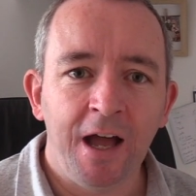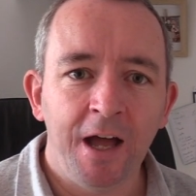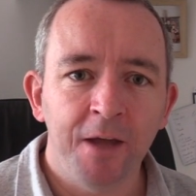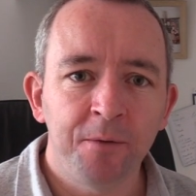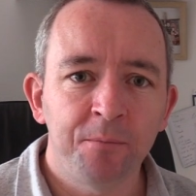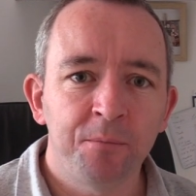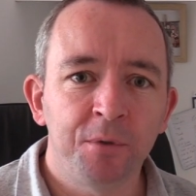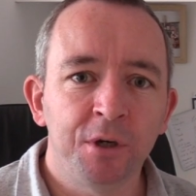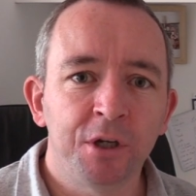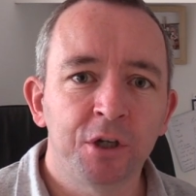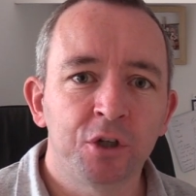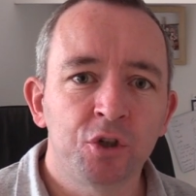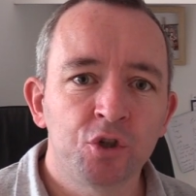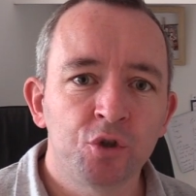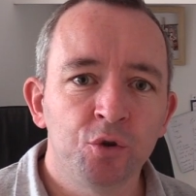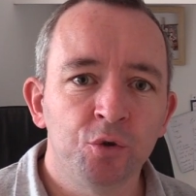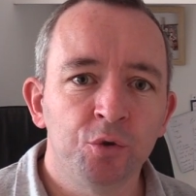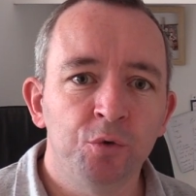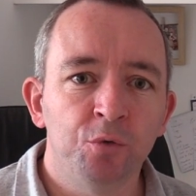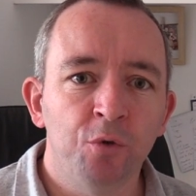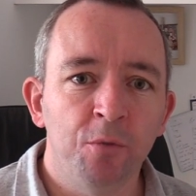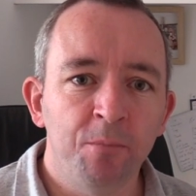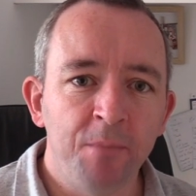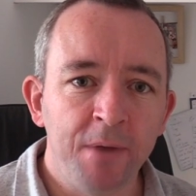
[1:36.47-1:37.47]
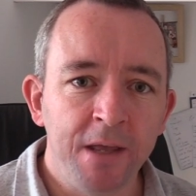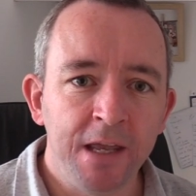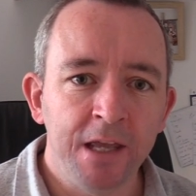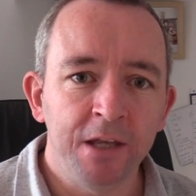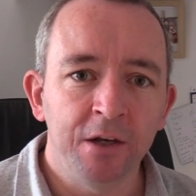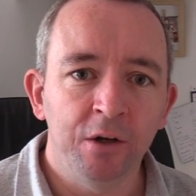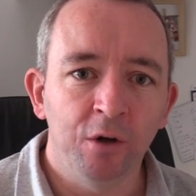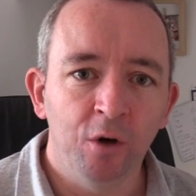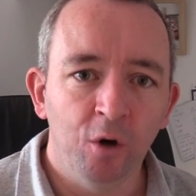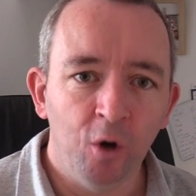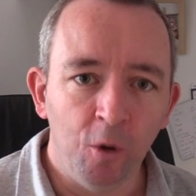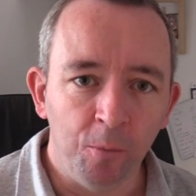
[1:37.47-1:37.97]
handbrake should
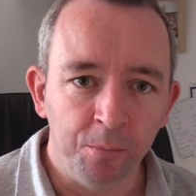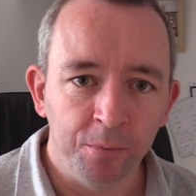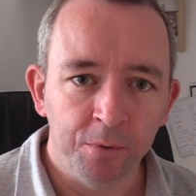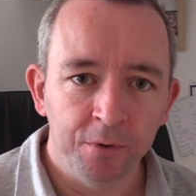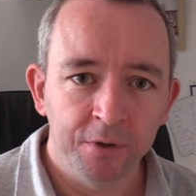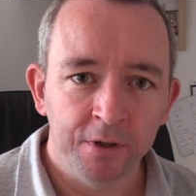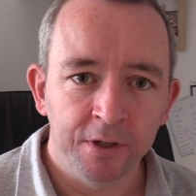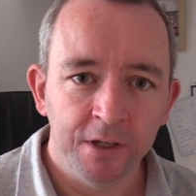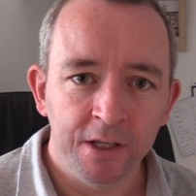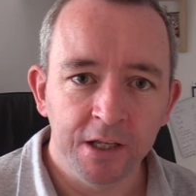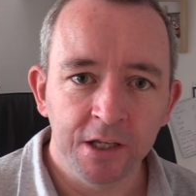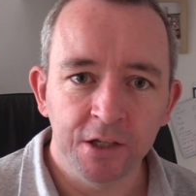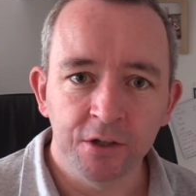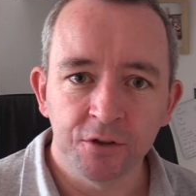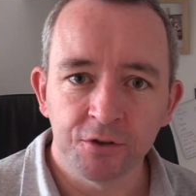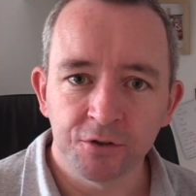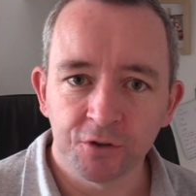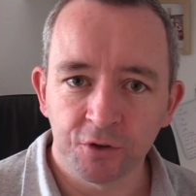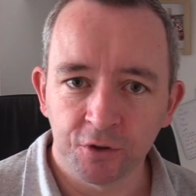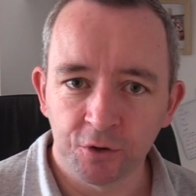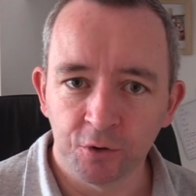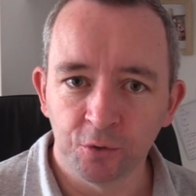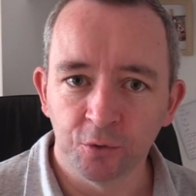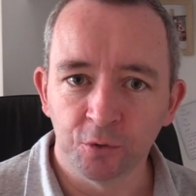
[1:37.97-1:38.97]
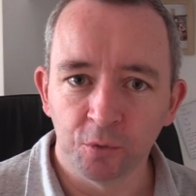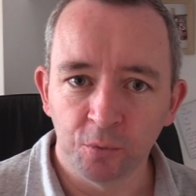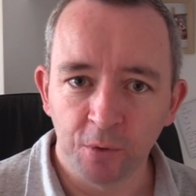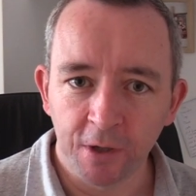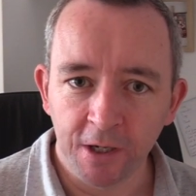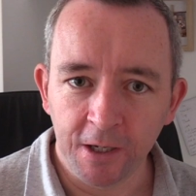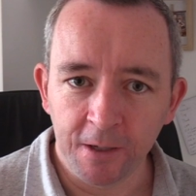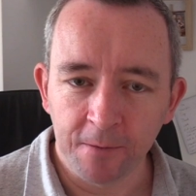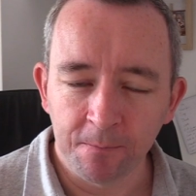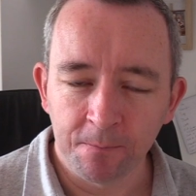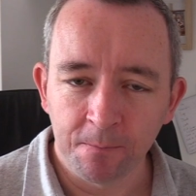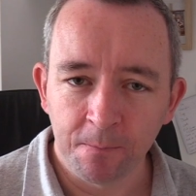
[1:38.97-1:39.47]
remain up in a secure
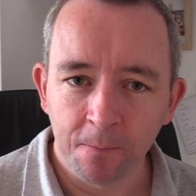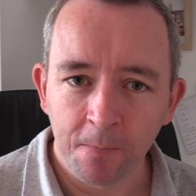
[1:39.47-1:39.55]
way.